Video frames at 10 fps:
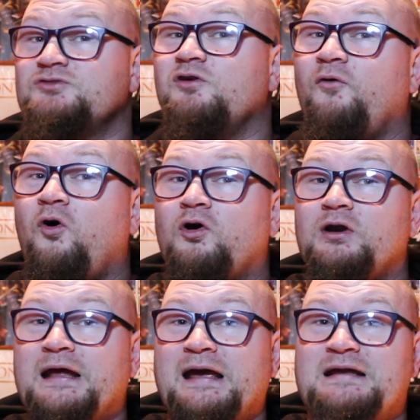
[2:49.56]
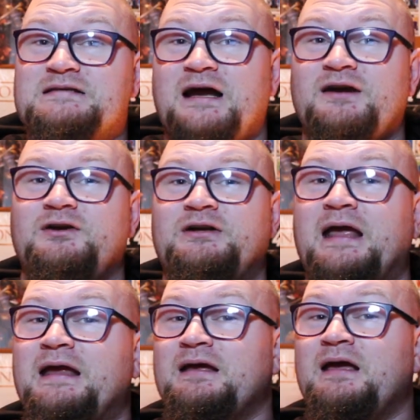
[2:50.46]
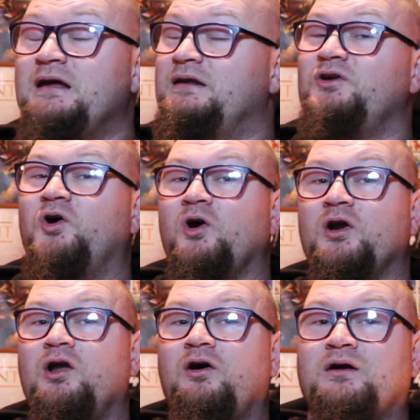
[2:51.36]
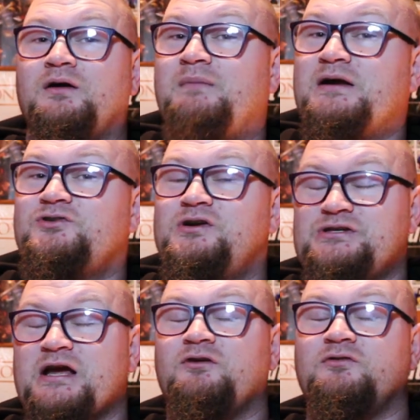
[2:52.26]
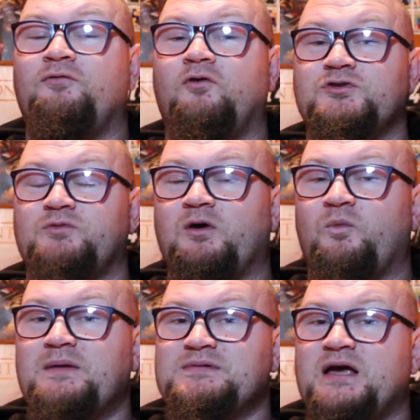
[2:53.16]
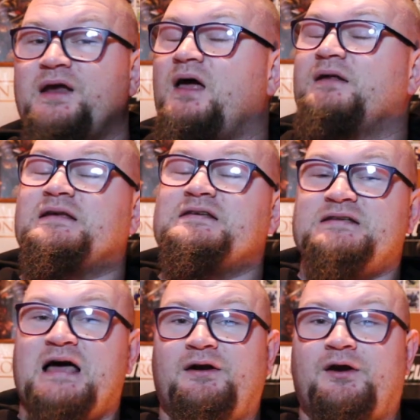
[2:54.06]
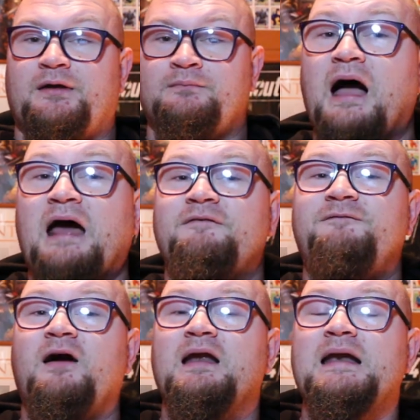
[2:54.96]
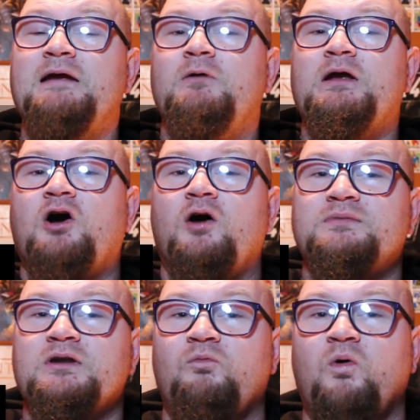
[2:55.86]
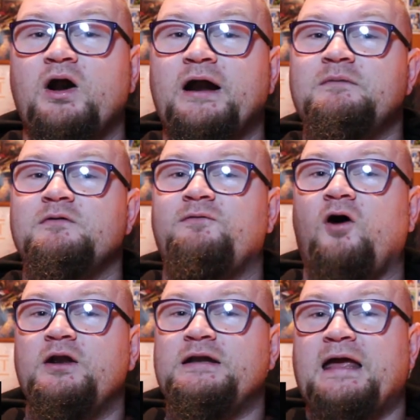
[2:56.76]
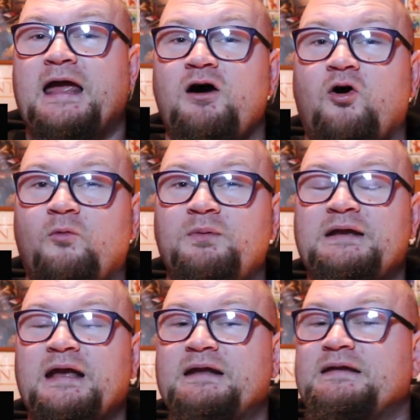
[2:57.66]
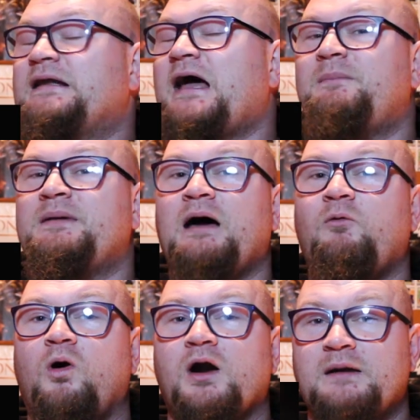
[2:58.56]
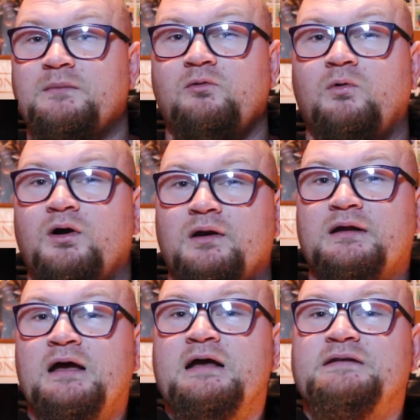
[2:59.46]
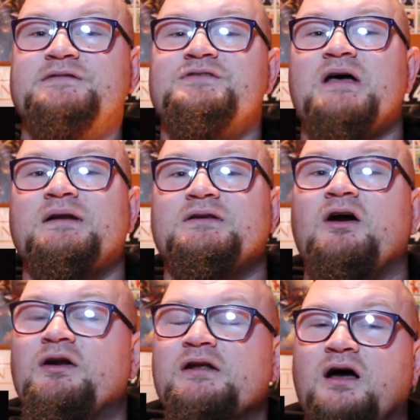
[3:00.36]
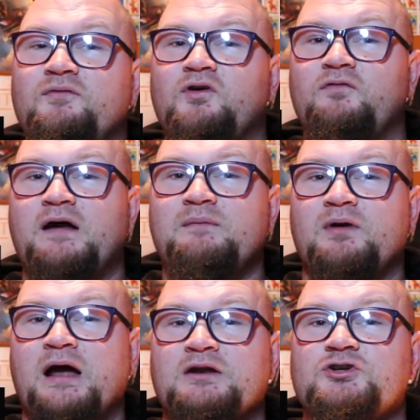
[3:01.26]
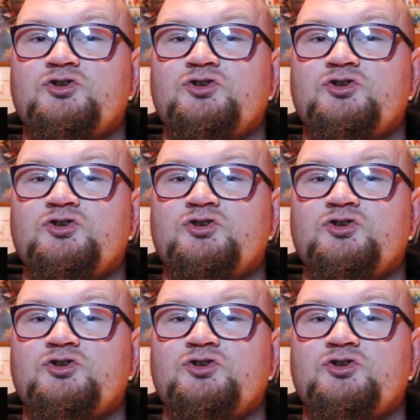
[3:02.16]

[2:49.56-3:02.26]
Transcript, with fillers: So if older ladies are your thing, then you're in luck. Make sure to check out the Forge World website this Saturday. And finally, we come to the Warhammer 40k open day that happened at Warhammer World. This was on the 30th of November and it